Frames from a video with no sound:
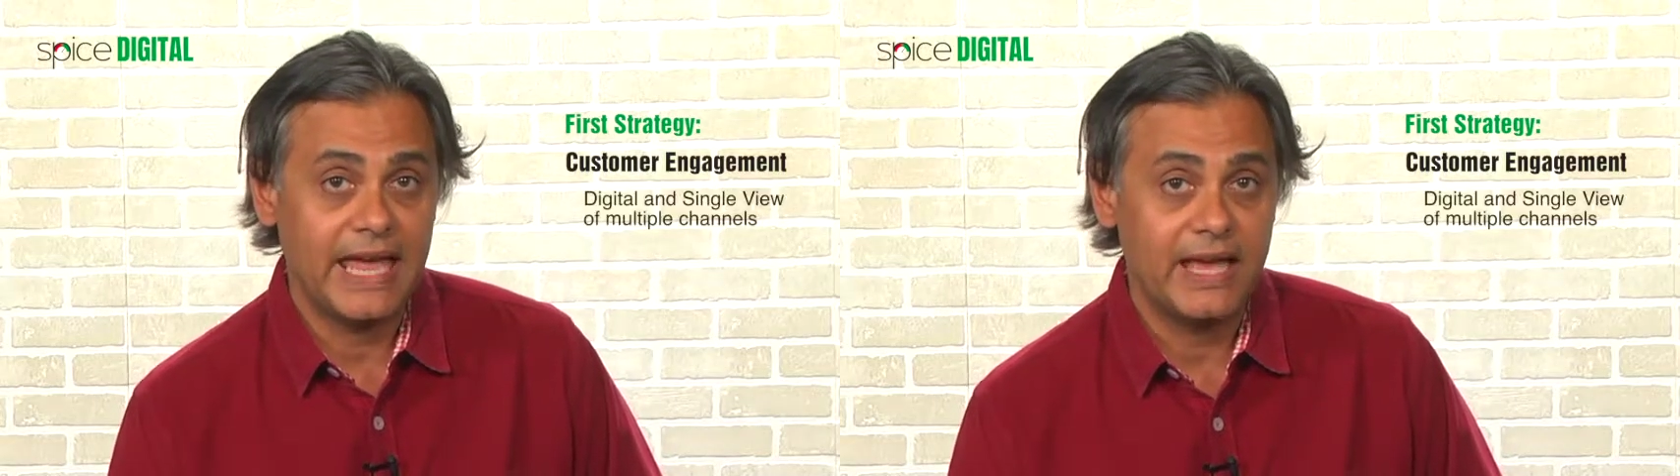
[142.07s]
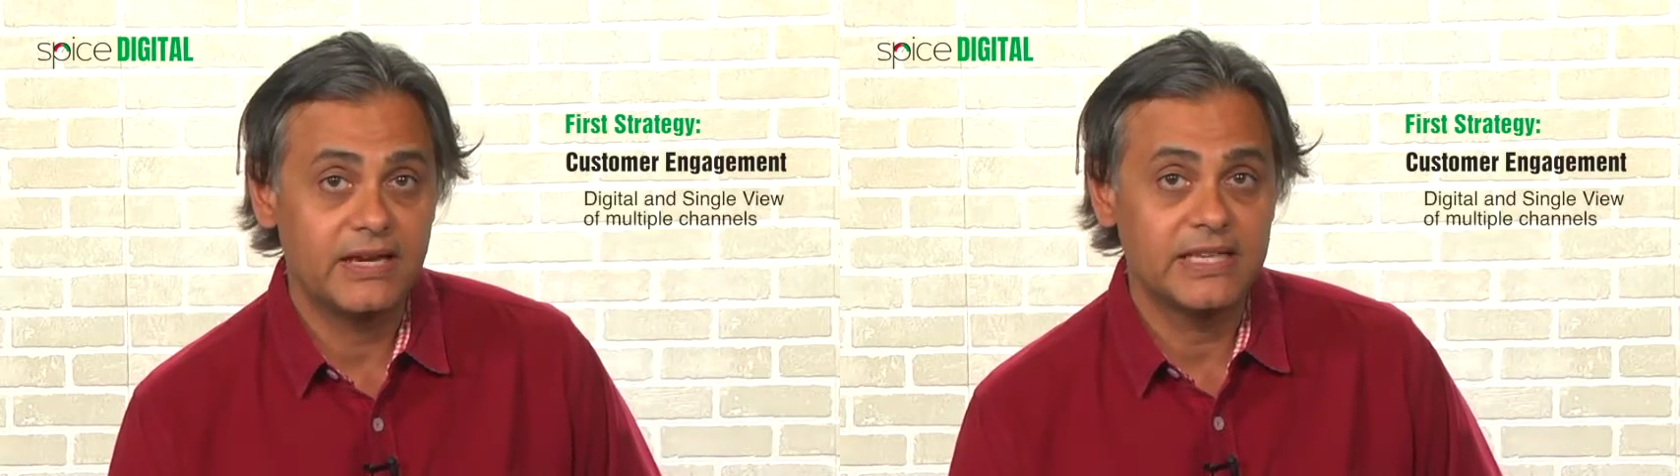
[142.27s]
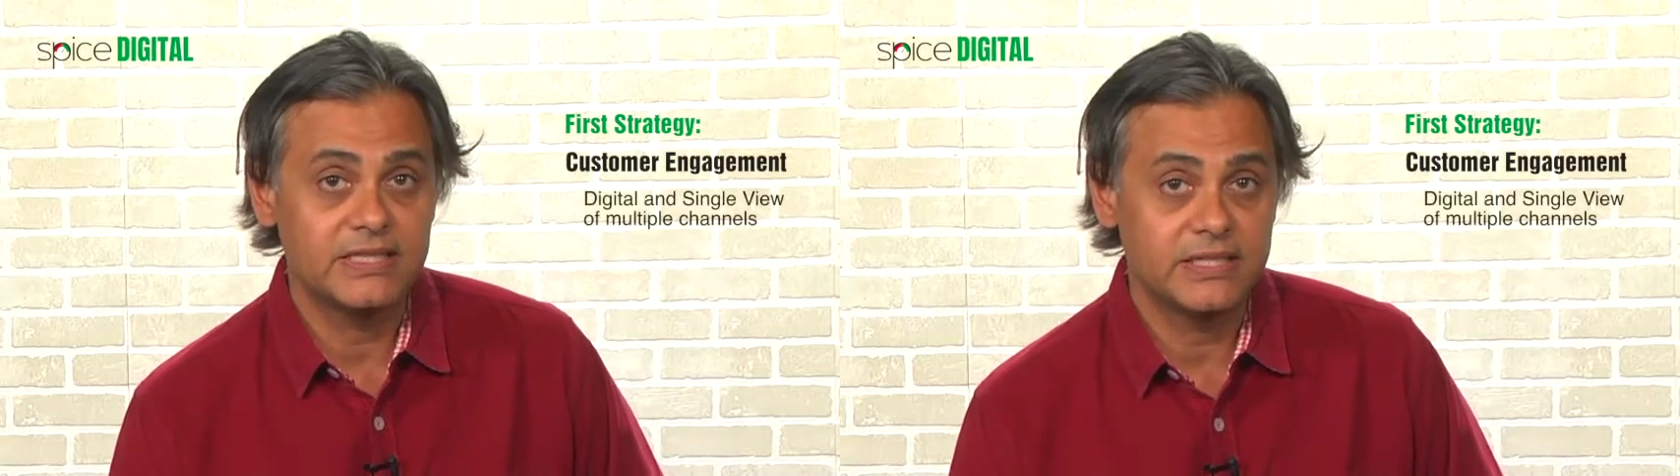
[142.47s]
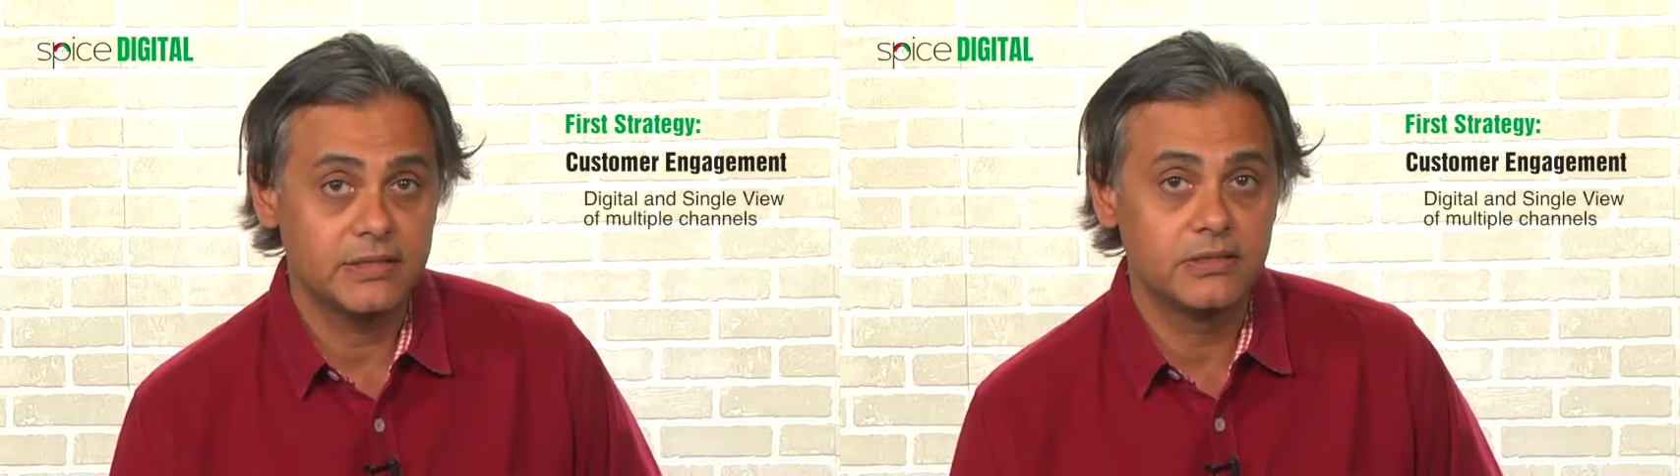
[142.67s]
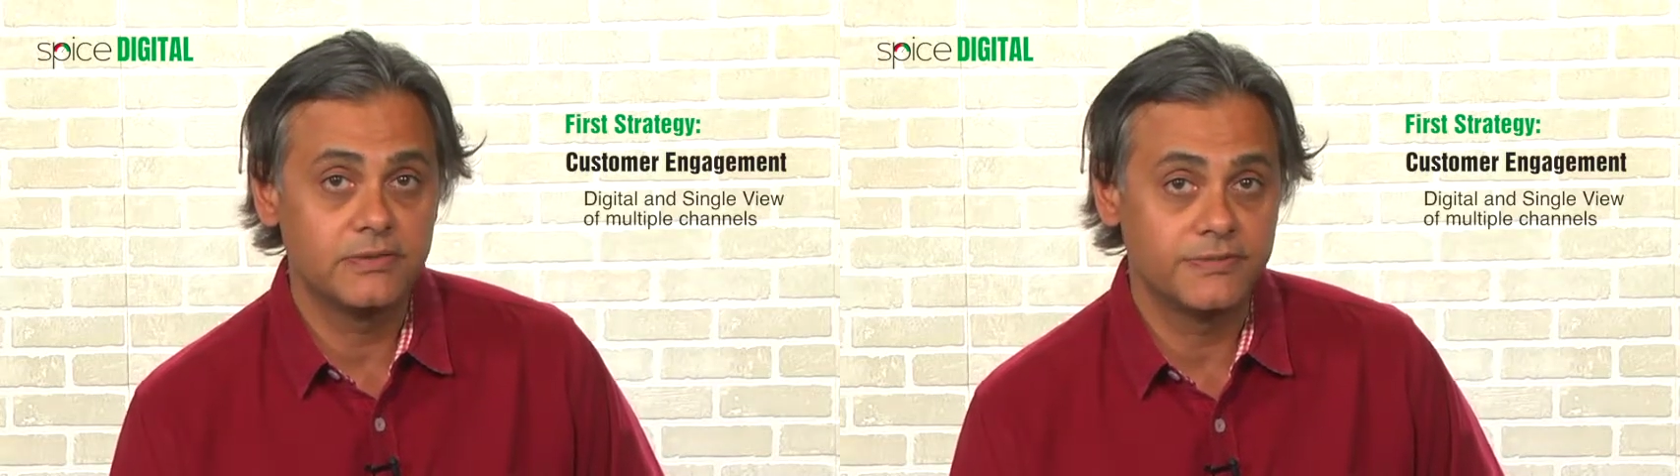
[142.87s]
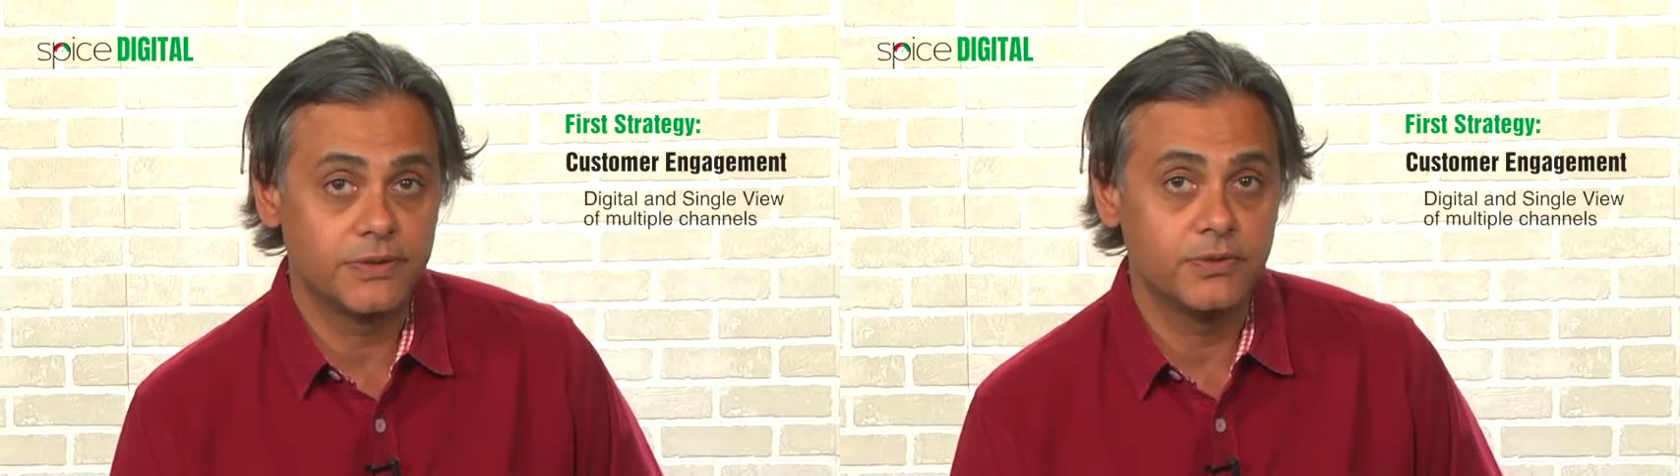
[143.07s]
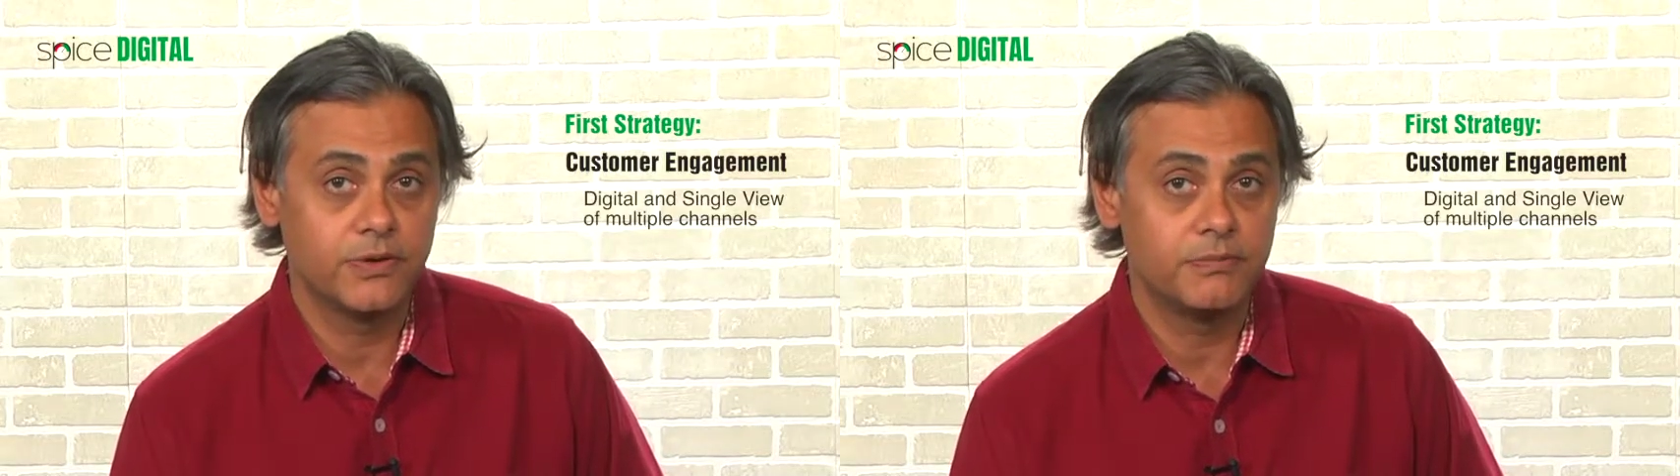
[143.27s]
and a single view